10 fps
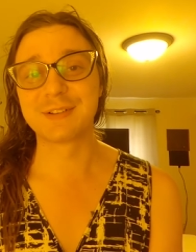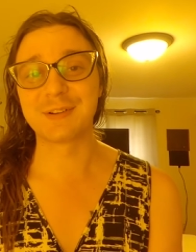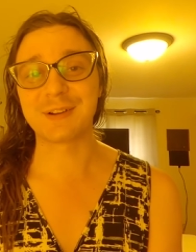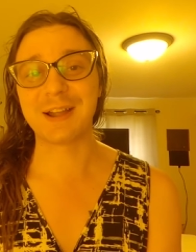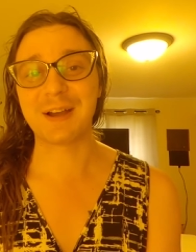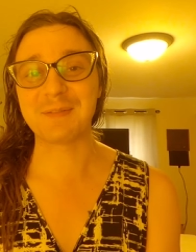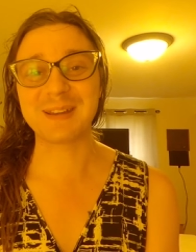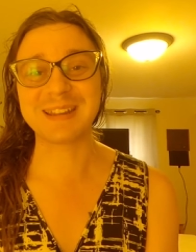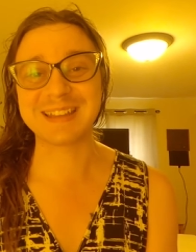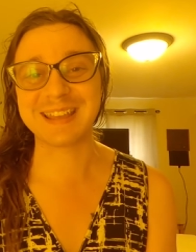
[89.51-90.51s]
or how
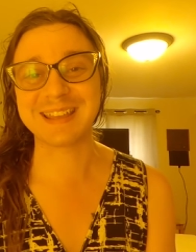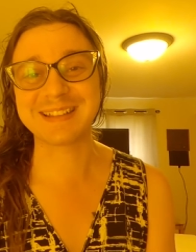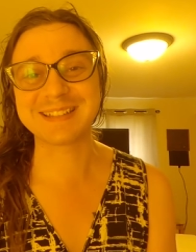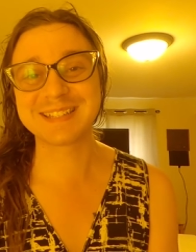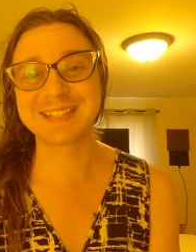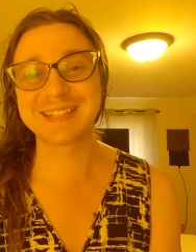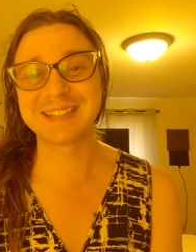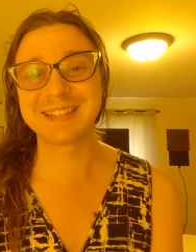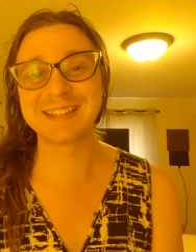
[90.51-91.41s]
many days